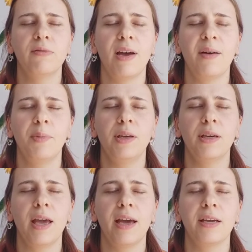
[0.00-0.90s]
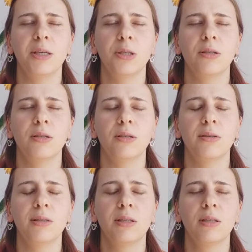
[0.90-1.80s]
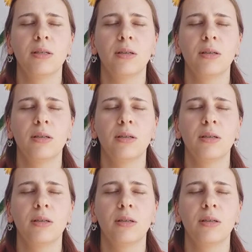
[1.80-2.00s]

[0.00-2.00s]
happy occasions.